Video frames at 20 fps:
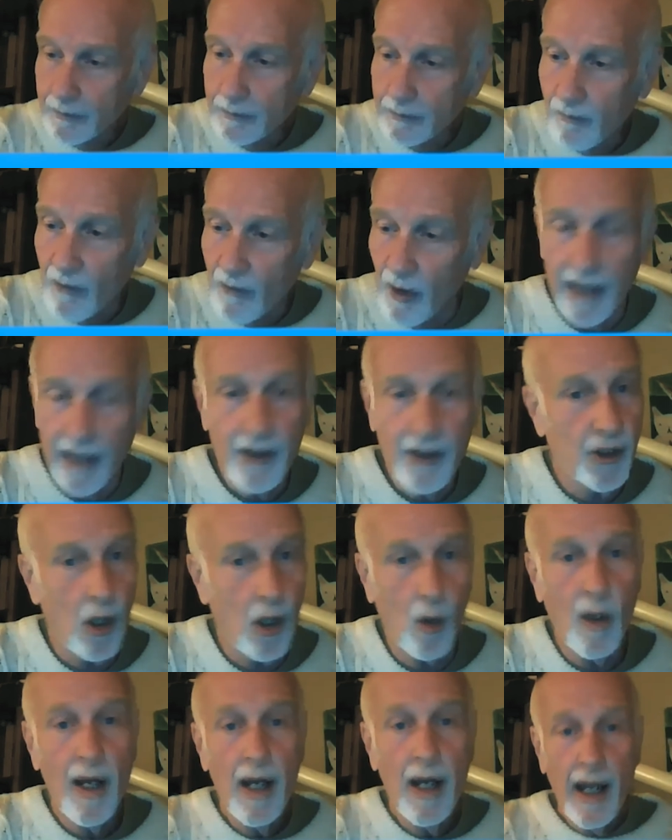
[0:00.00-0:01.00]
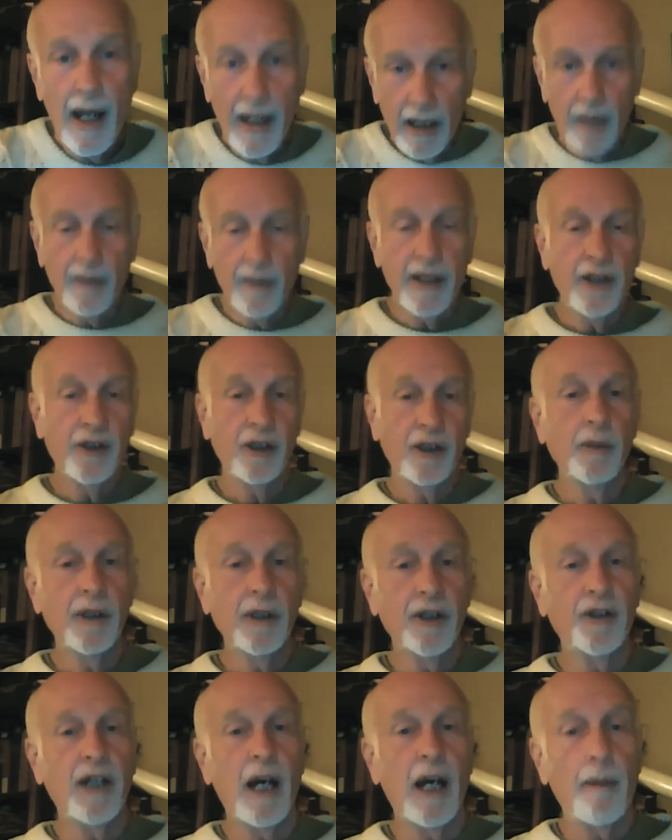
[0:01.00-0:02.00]
And so it could be as simple
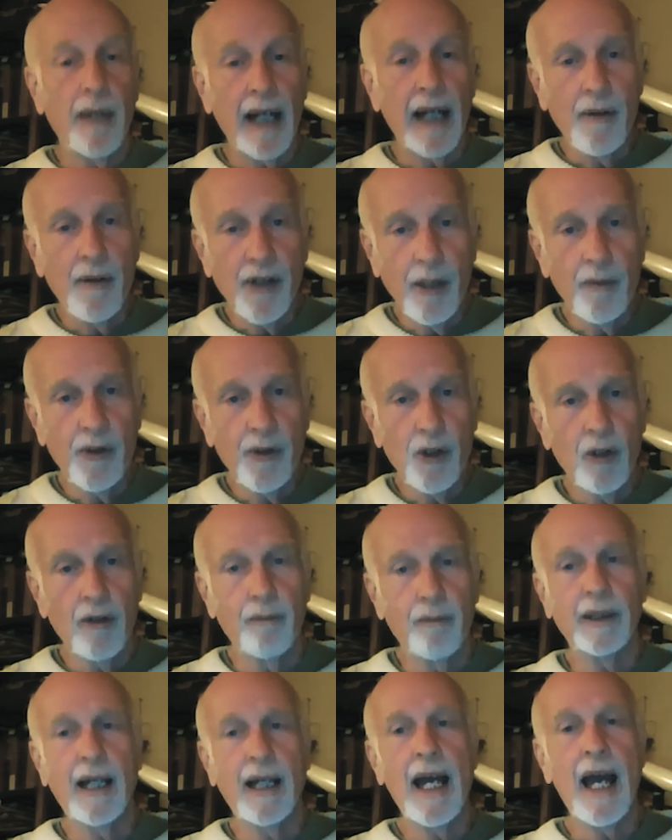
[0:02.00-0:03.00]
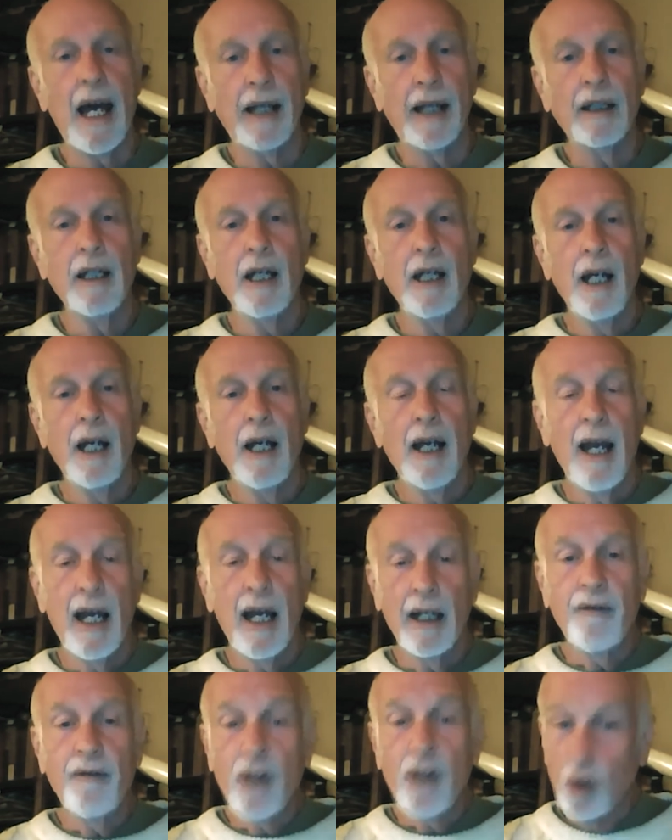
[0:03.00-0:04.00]
as that, but have some sort of plan.
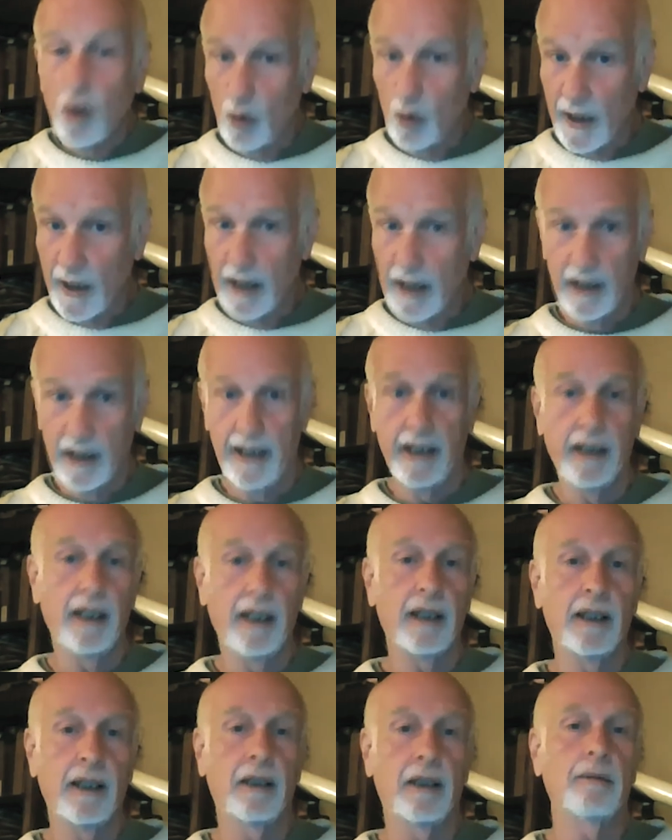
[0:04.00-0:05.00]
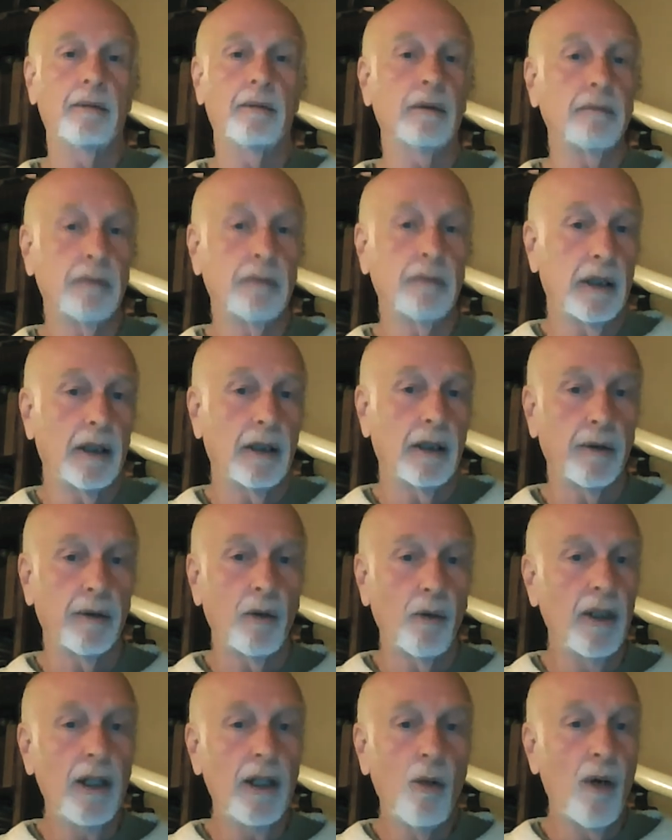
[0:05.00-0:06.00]
And if you really, uh, uh,
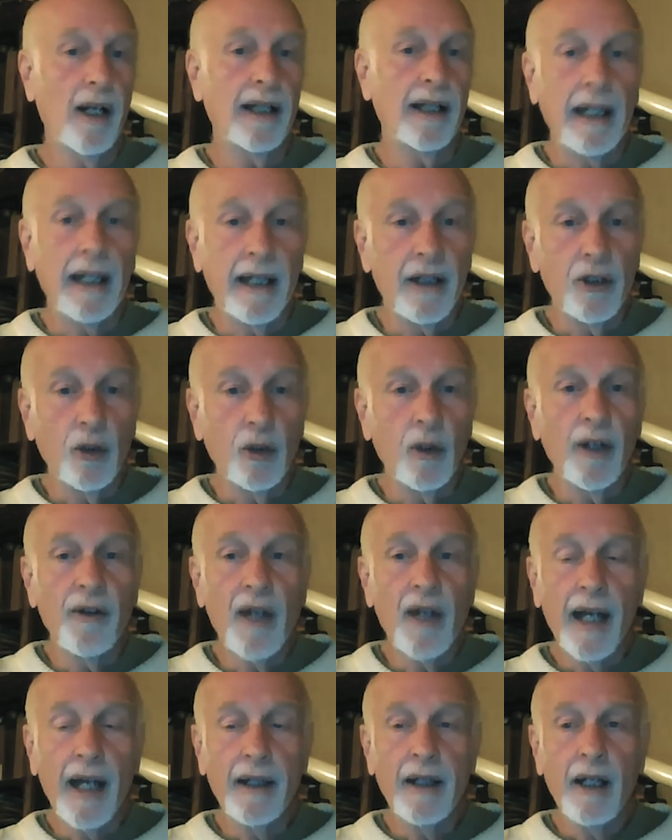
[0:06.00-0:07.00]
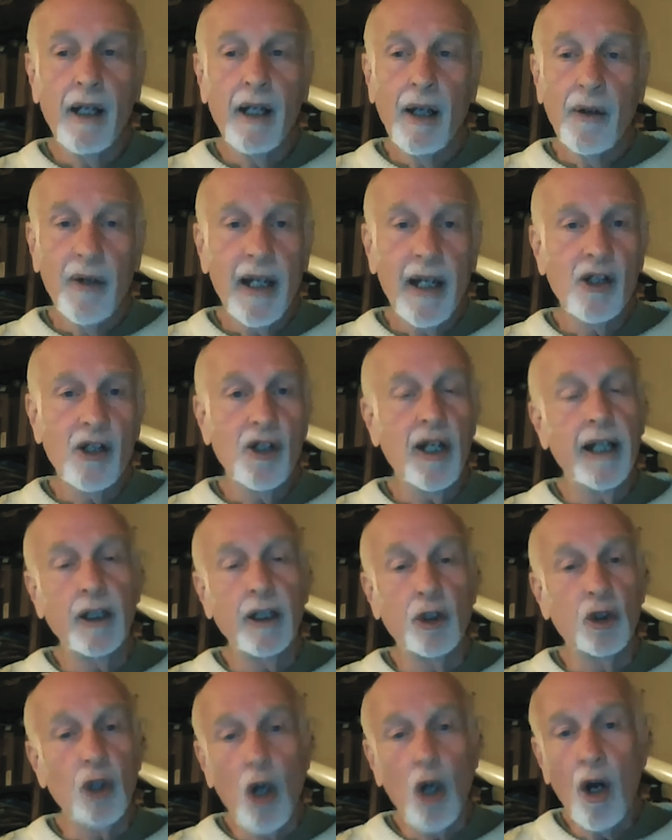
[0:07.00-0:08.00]
really want to get into it, then things
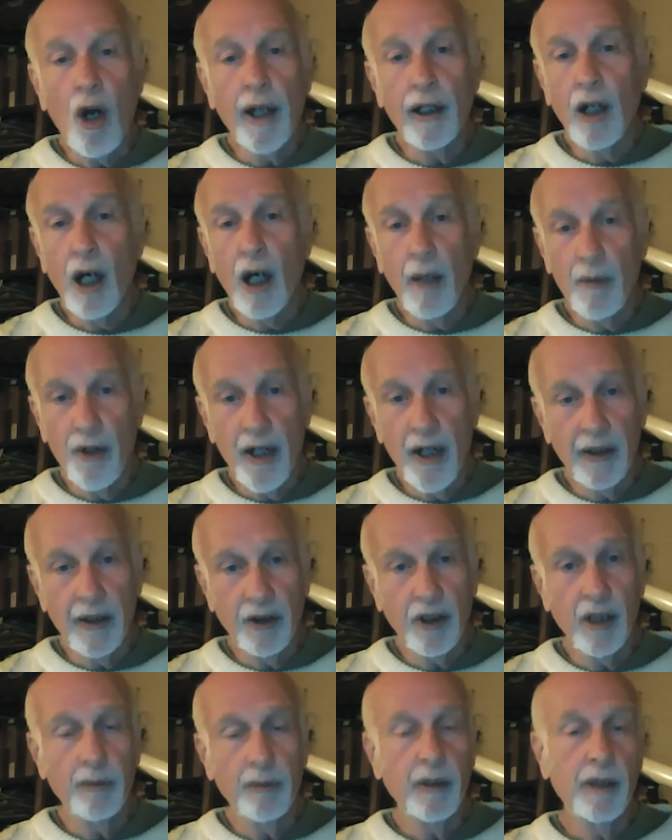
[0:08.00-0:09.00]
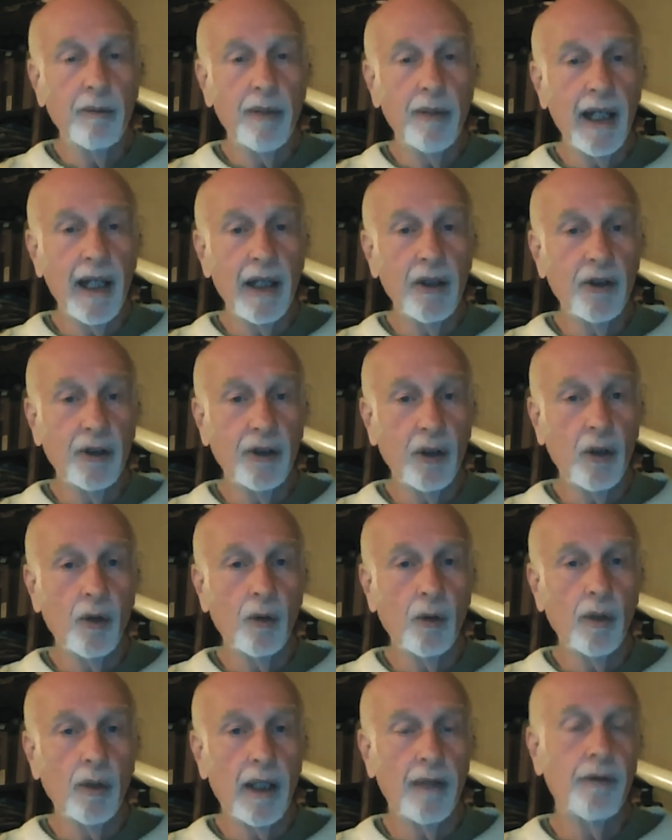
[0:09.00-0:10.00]
like drawing objects can be made.
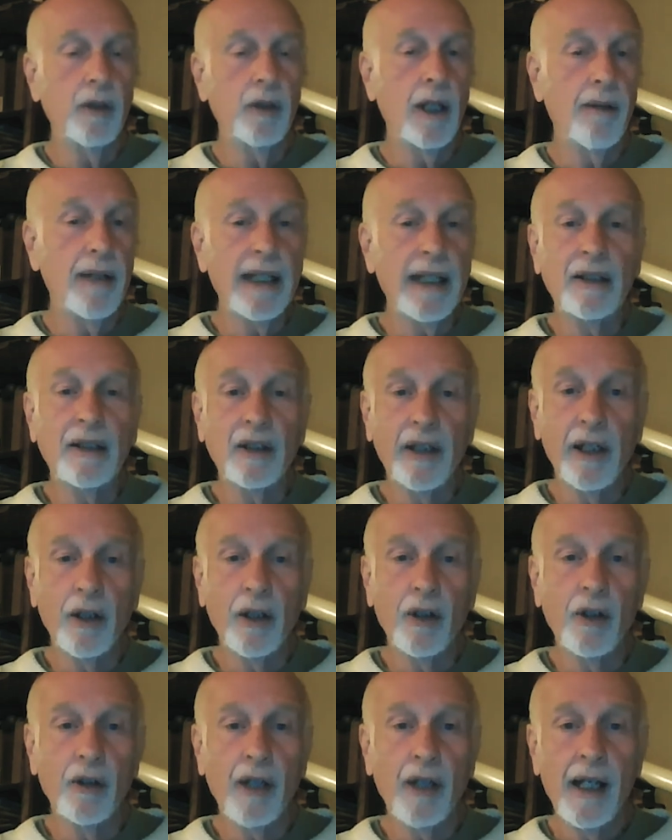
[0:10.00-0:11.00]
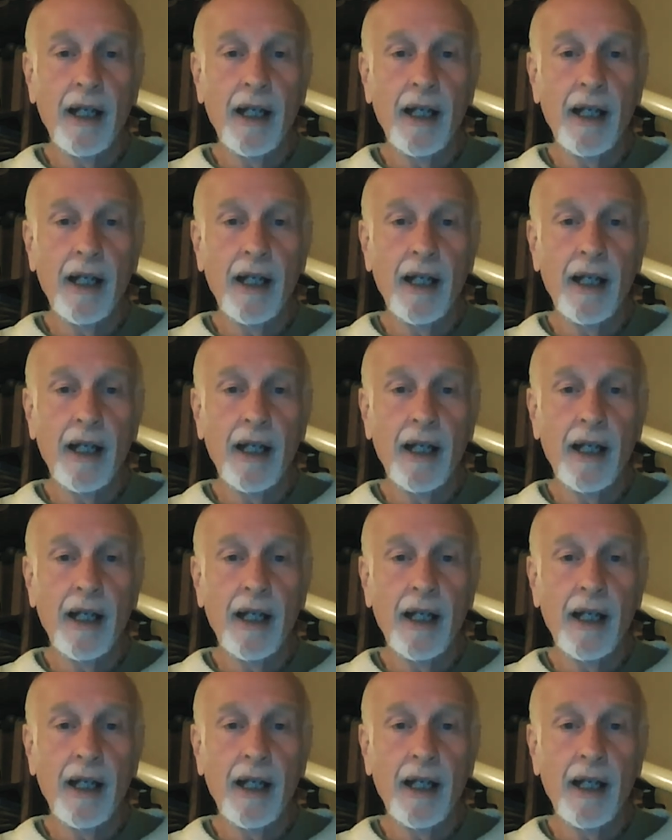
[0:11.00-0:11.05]
So if you have any skill